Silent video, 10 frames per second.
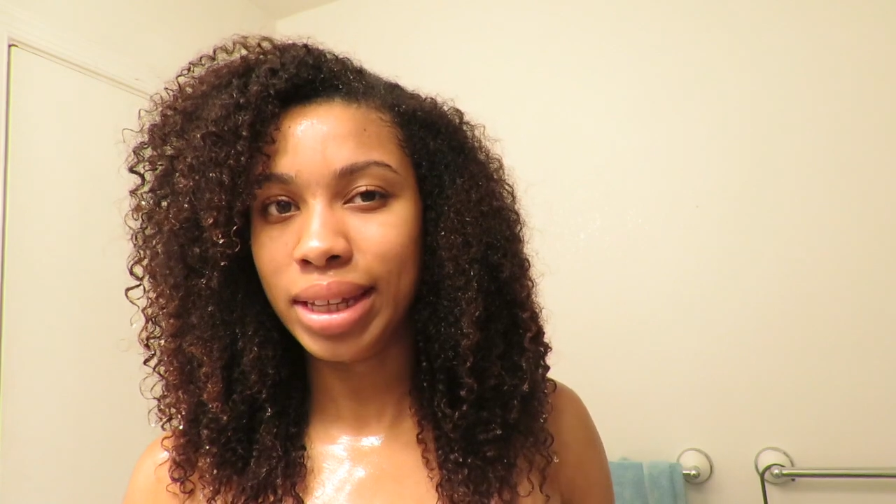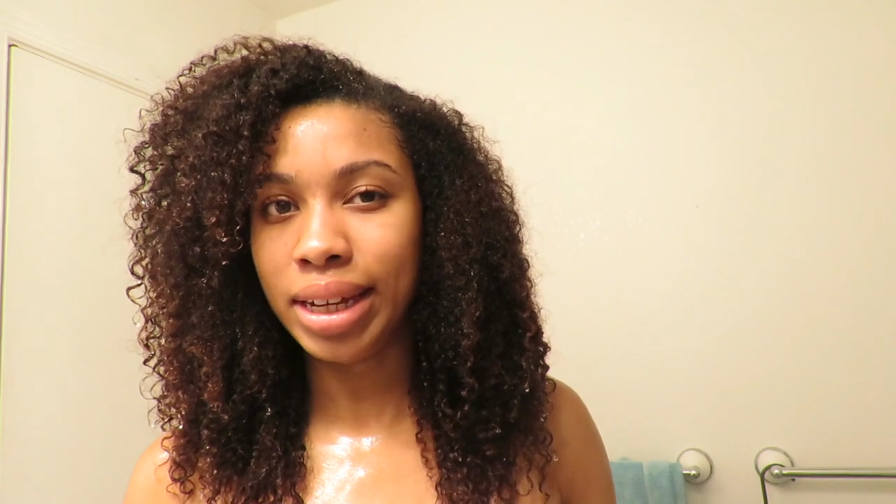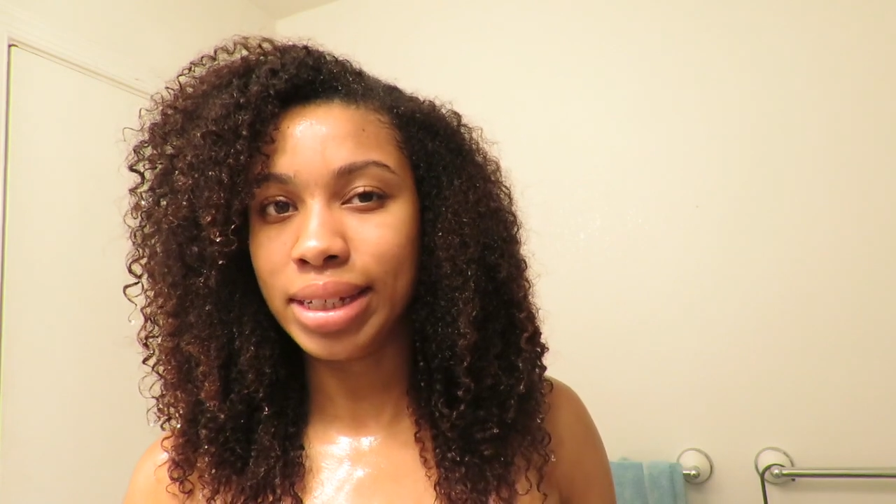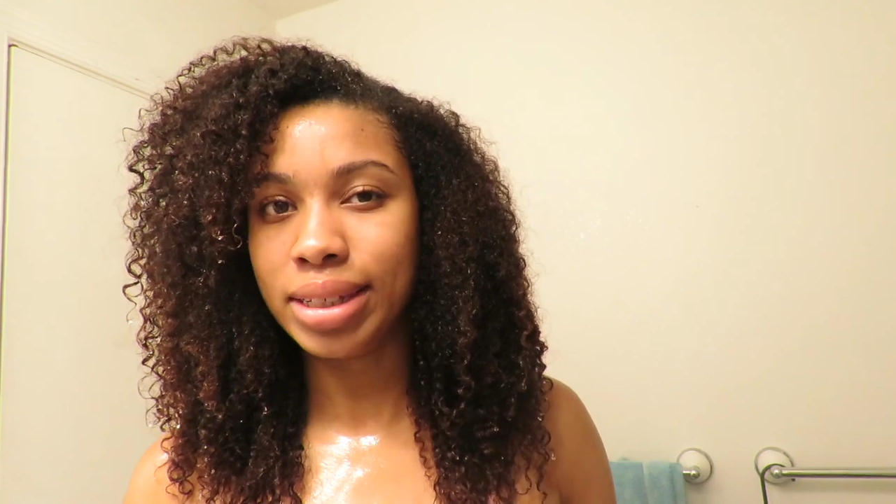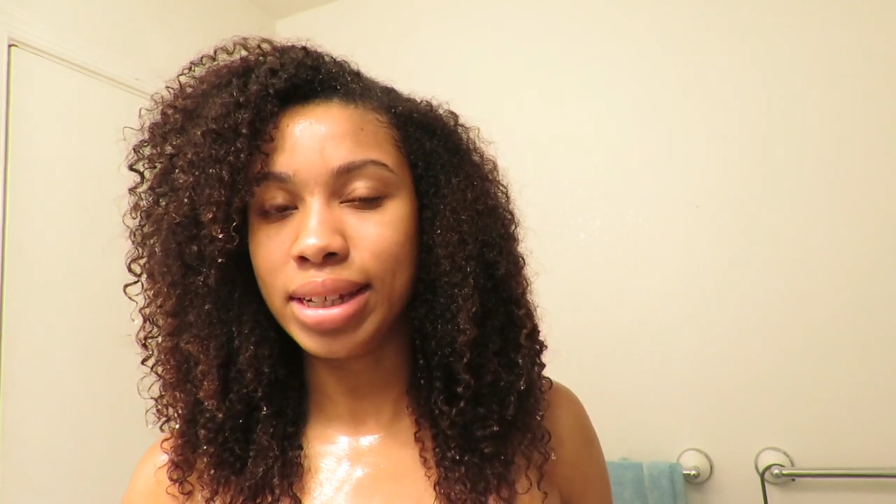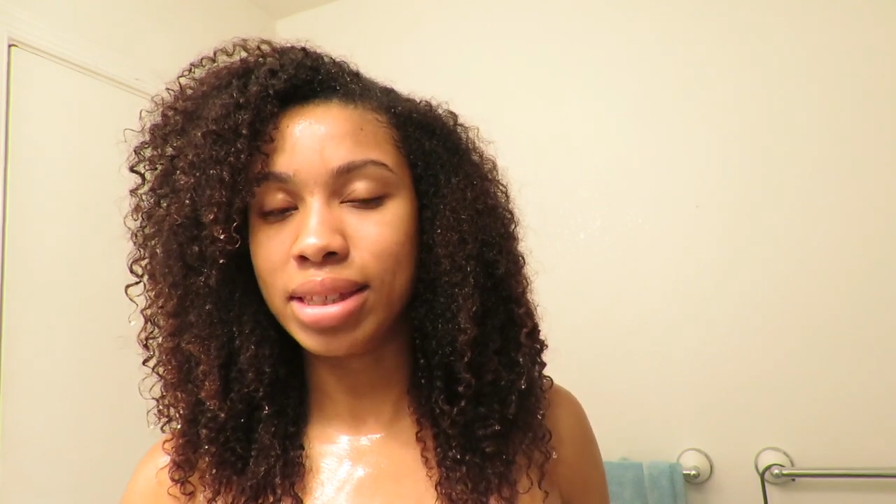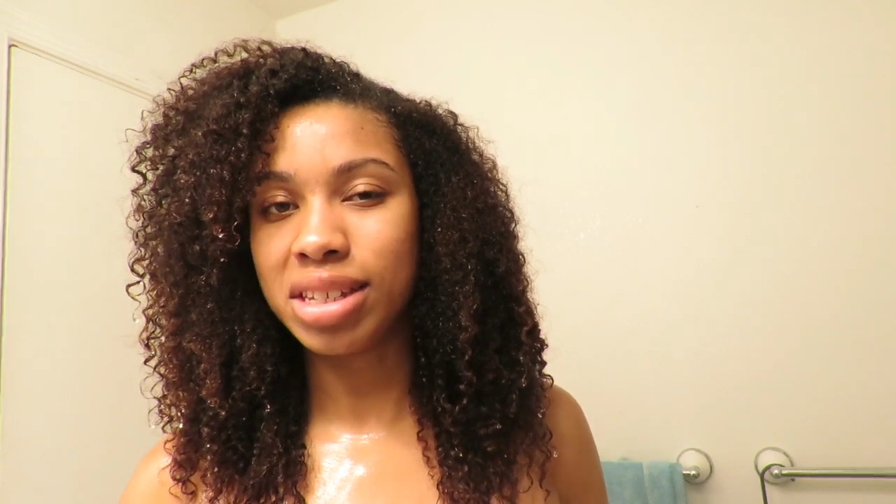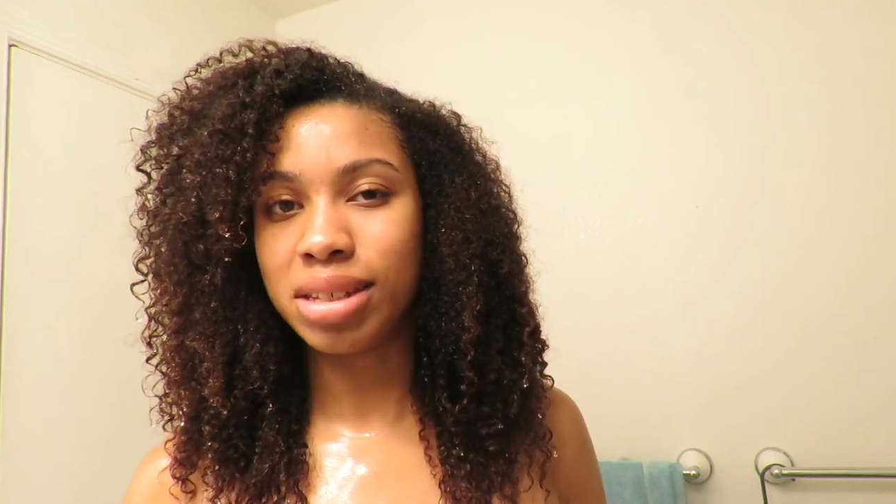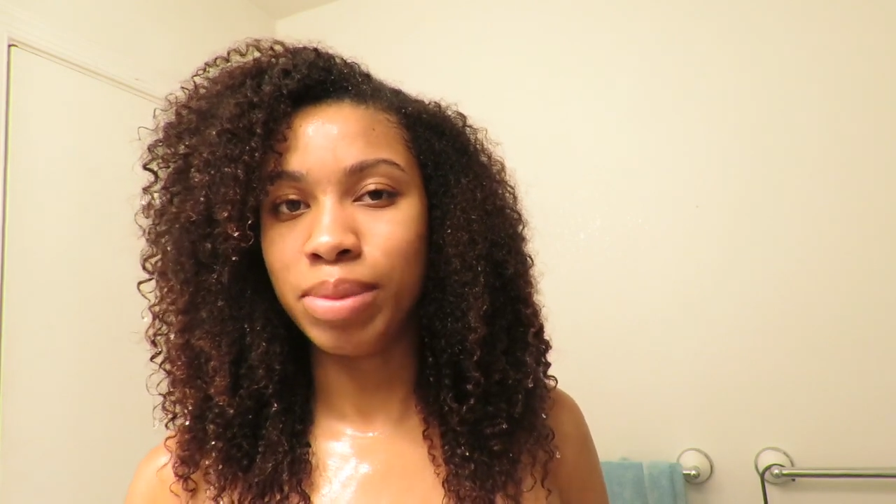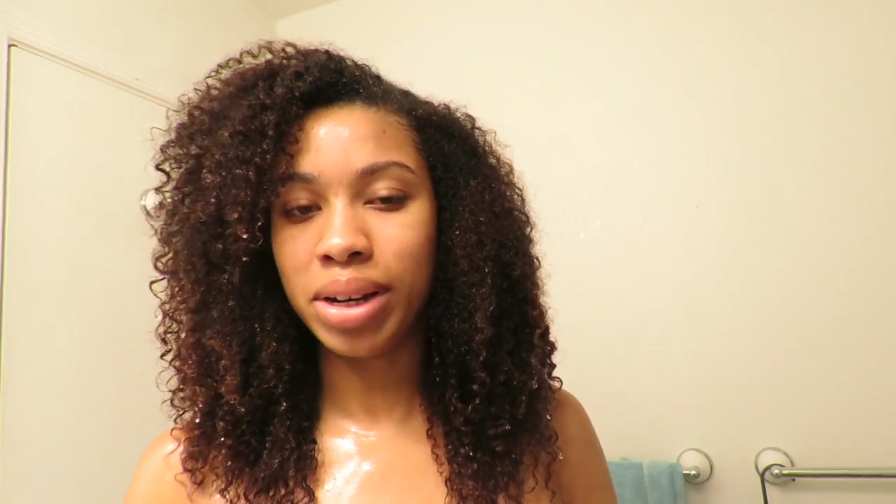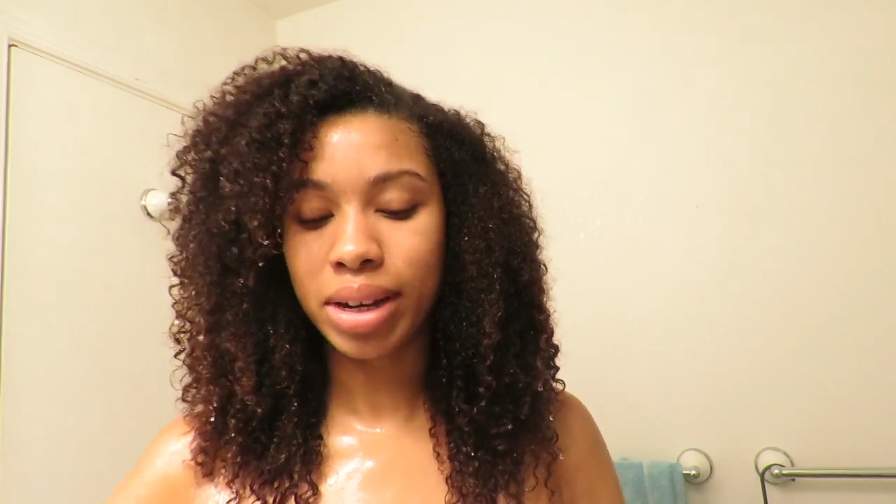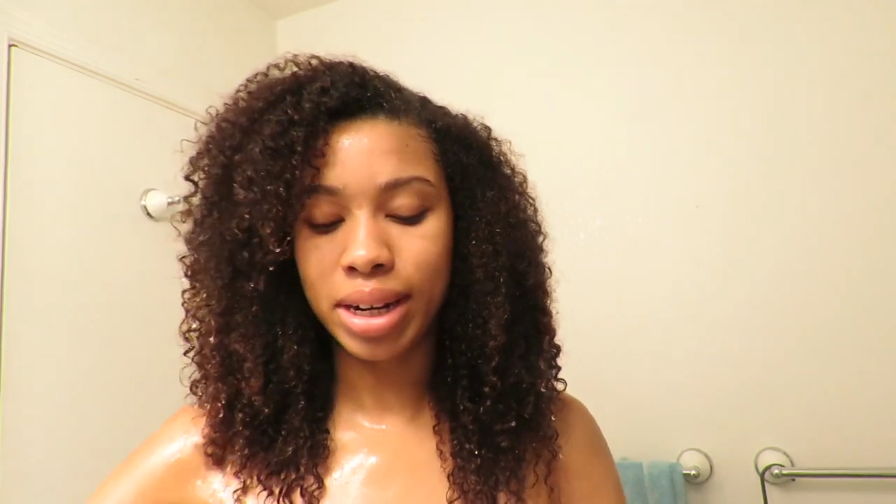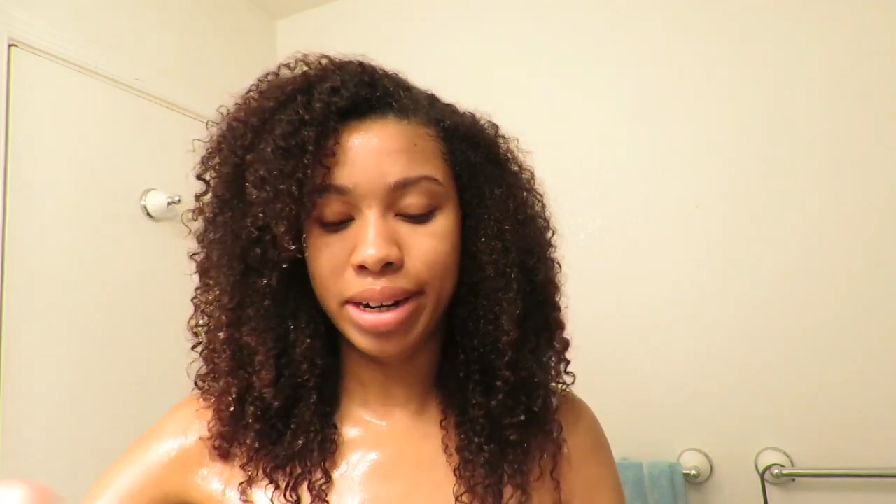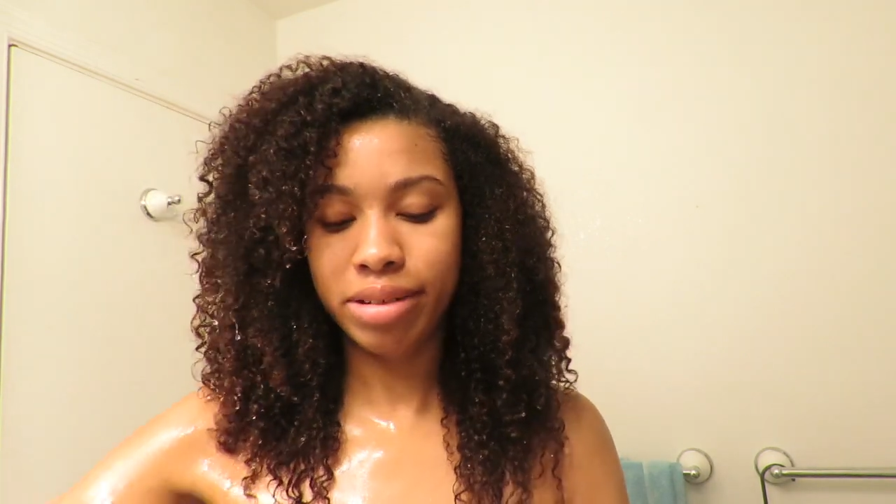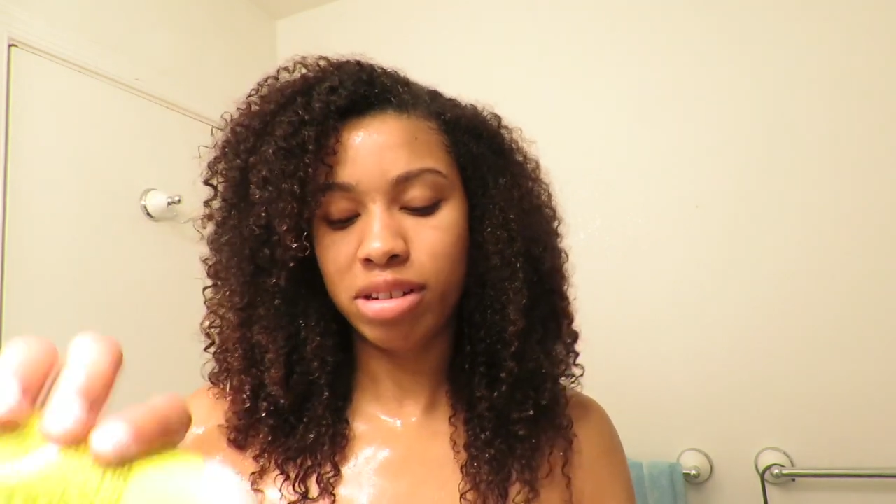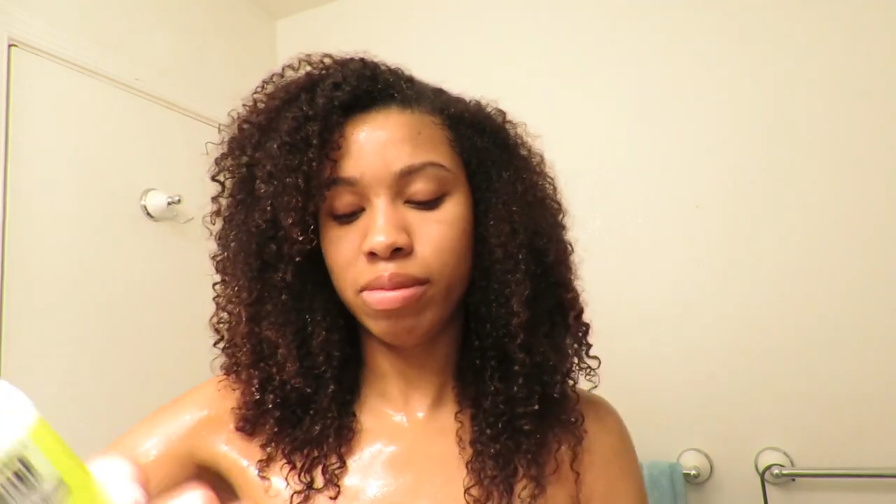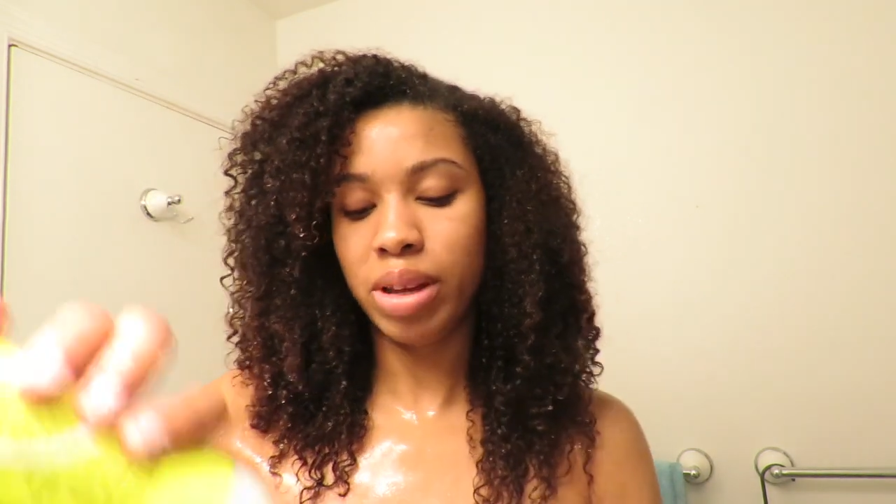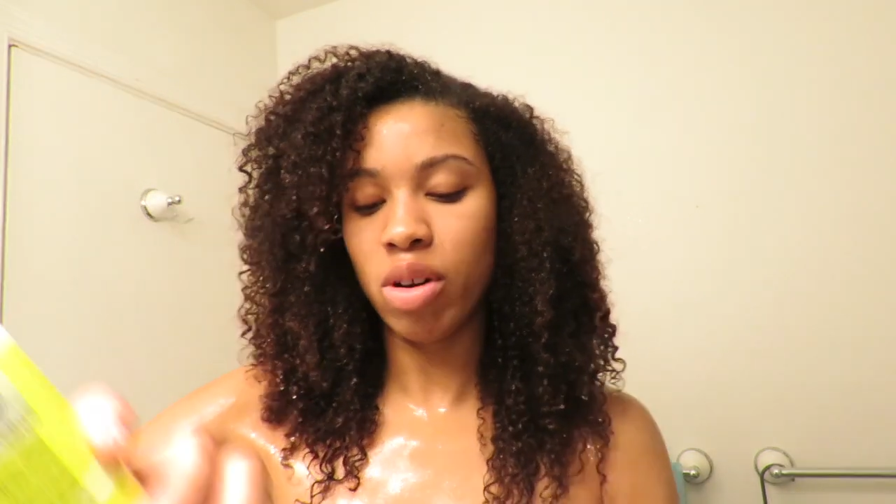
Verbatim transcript: thing is that the smell can actually